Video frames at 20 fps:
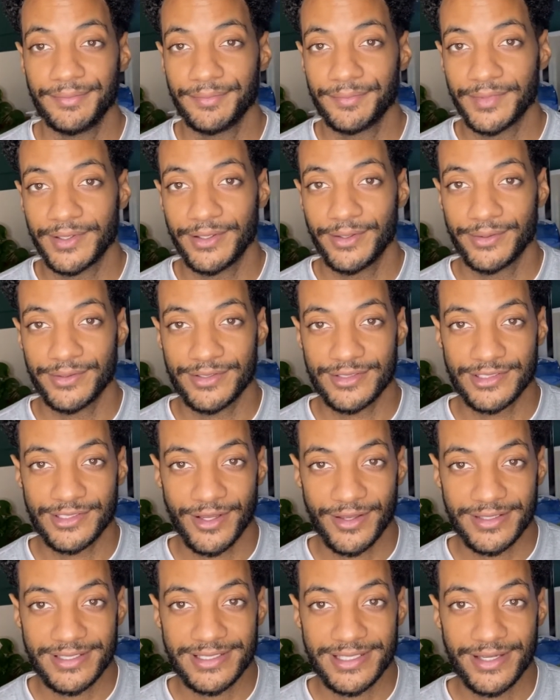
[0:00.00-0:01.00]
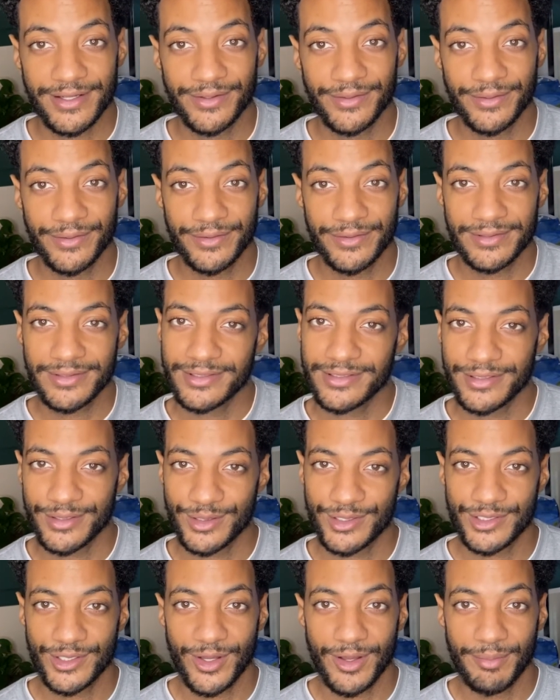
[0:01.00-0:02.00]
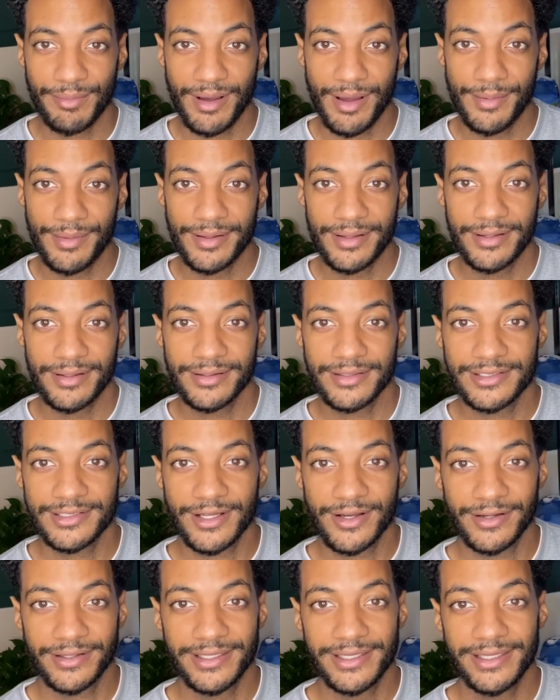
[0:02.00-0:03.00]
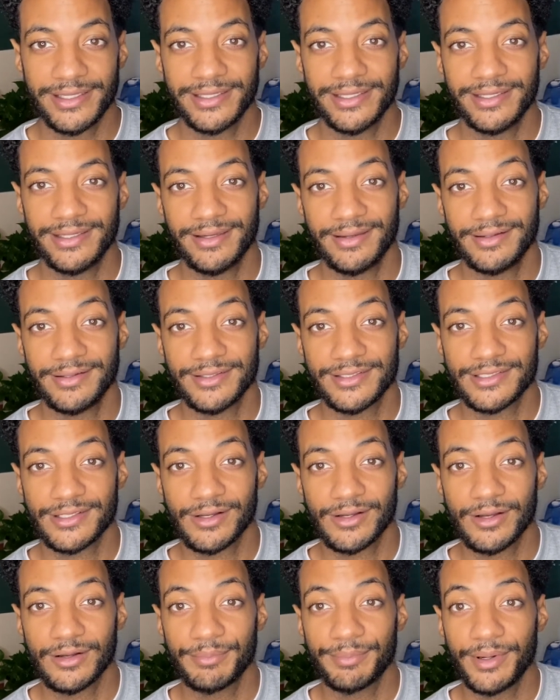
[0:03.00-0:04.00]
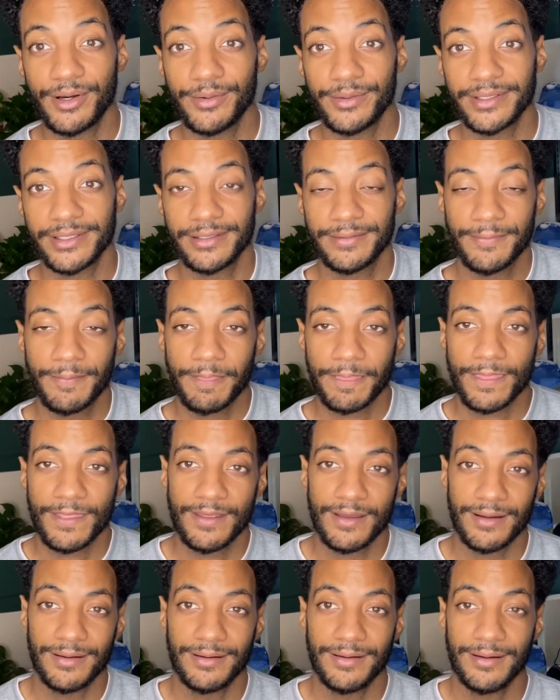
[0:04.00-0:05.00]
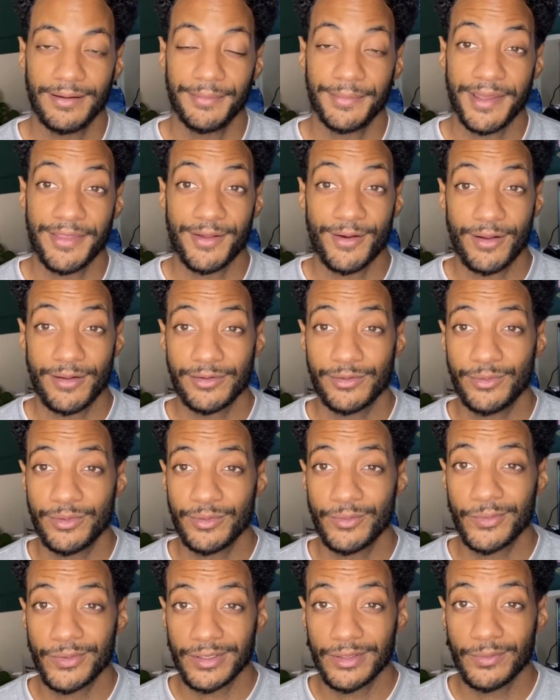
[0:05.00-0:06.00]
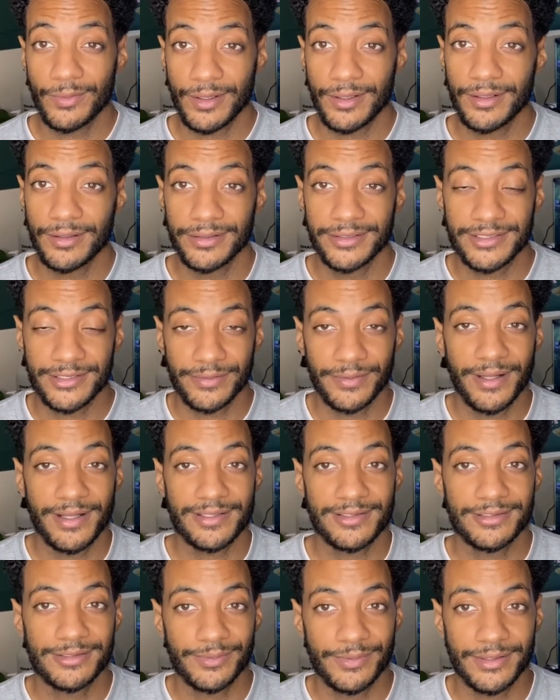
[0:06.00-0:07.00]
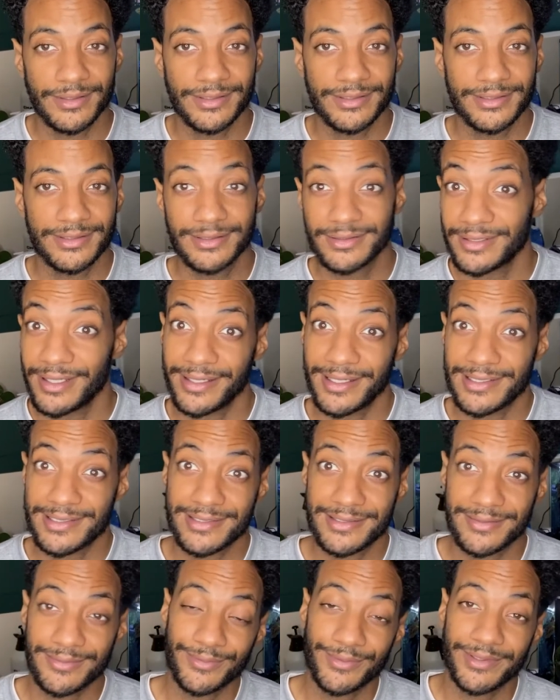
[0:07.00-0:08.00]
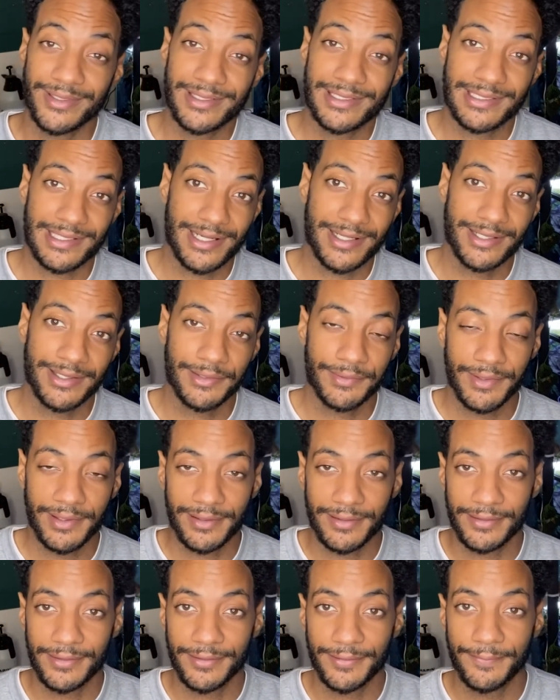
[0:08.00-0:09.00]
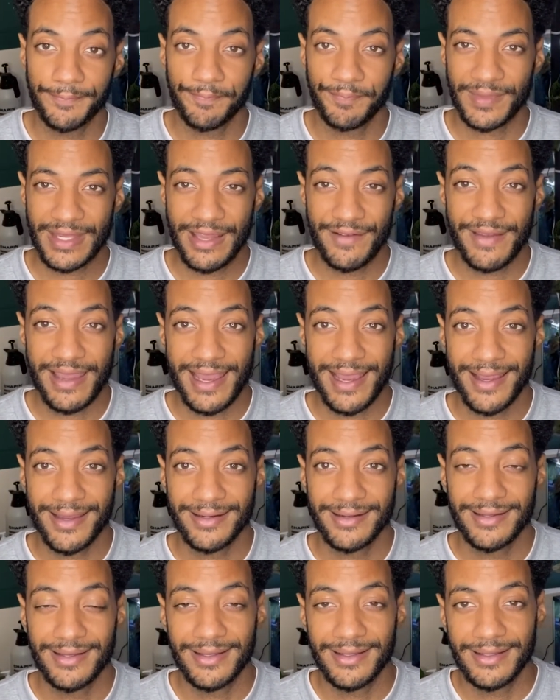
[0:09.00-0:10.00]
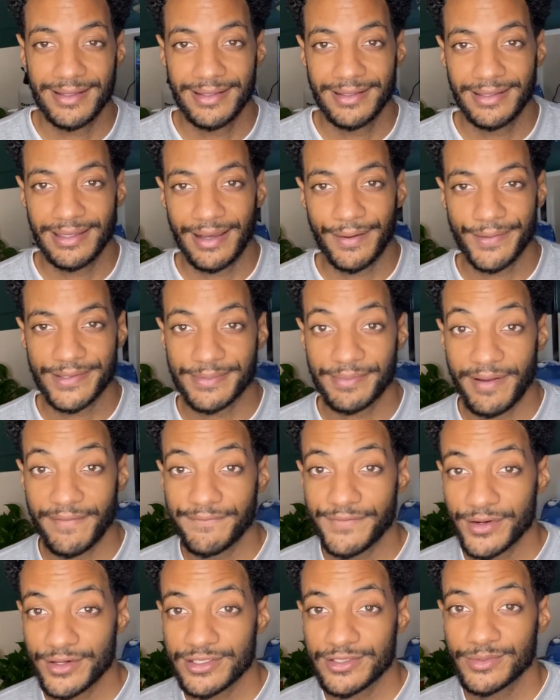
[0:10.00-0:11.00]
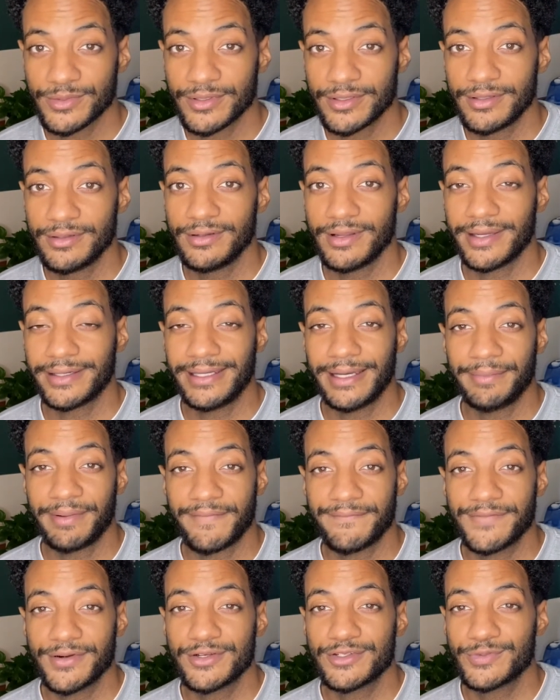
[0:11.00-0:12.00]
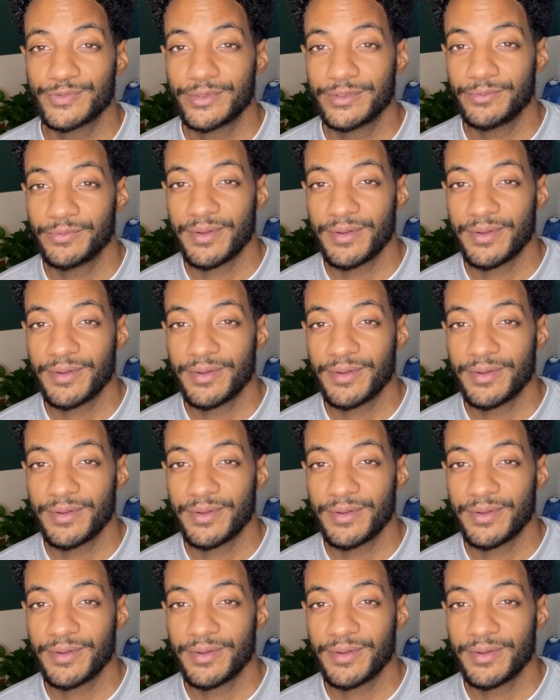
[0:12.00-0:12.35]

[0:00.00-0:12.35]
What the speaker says: you know, you saw Skittles, you saw Bubba, you saw Kiki, and you saw Bowie, and they're all doing really well. So that's what's, I guess, really exciting. And I was in my first one. I got my first one way